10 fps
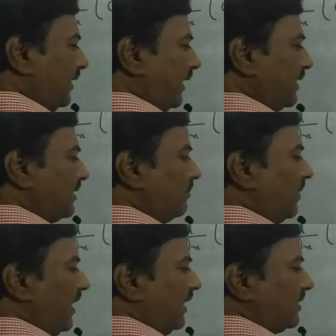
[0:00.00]
x
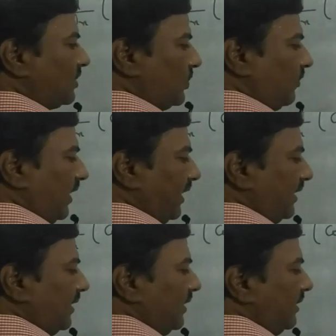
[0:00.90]
belongs to, will
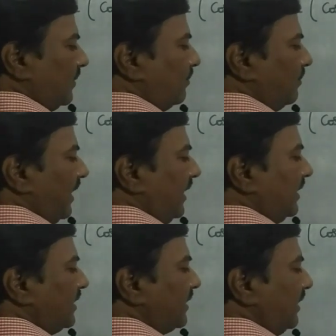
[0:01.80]
get
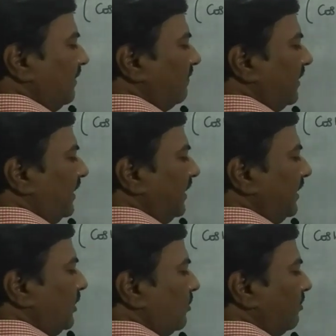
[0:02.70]
minus
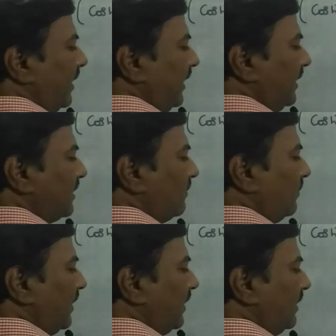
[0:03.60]
infinity to minus
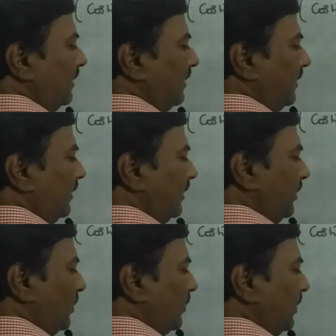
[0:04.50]
1
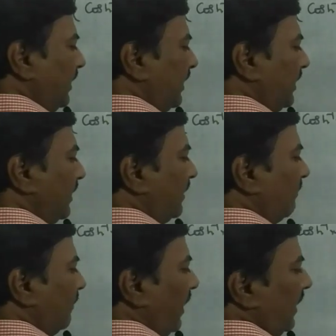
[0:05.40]
union,
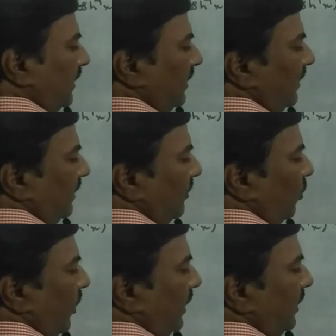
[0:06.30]
will get
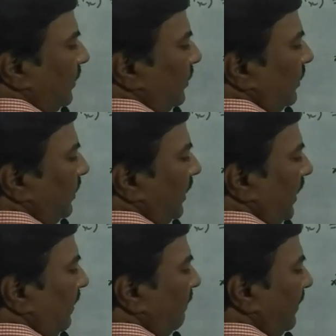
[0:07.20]
1 to
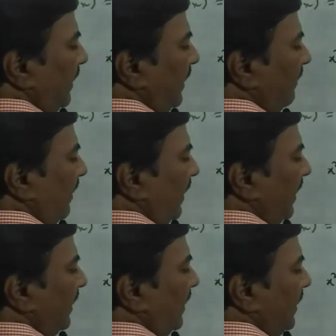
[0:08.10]
infinity, will
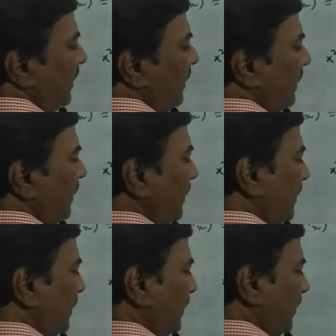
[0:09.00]
get this
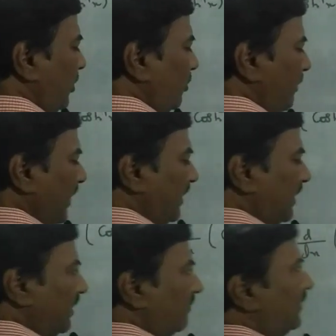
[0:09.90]
is the
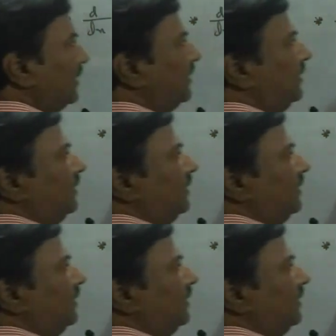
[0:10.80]
domain of the